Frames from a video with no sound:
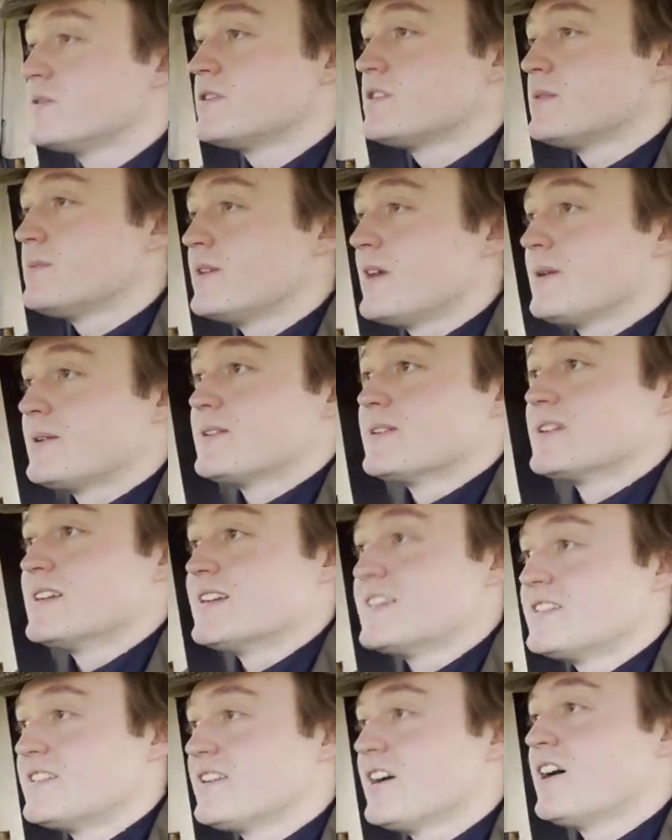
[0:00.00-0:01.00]
be able to at
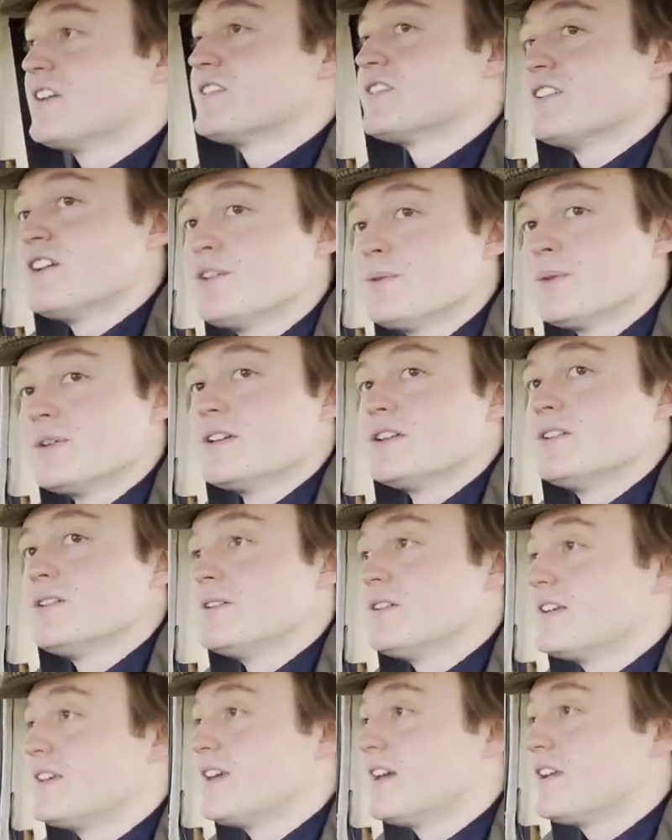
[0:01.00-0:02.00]
least start to know what you're
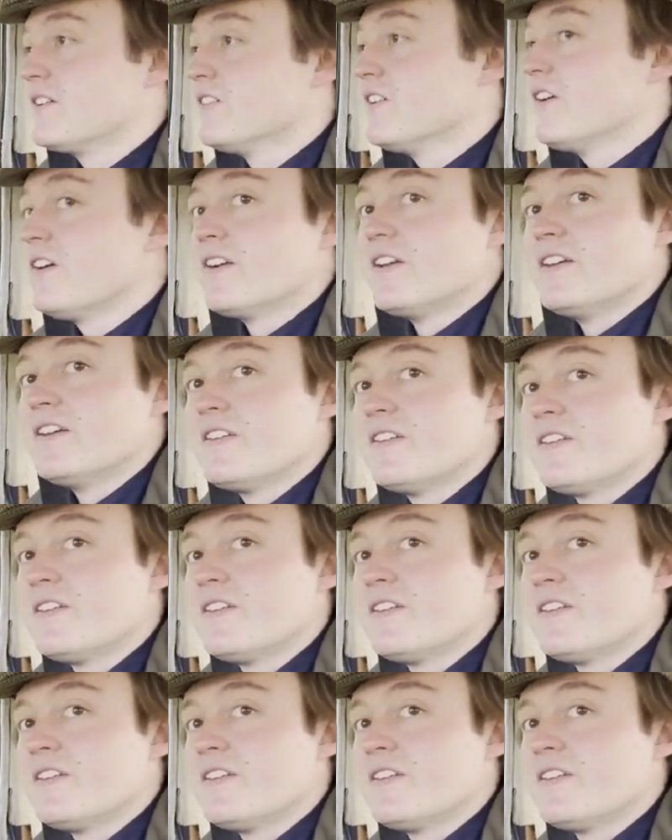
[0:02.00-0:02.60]
doing and get it right.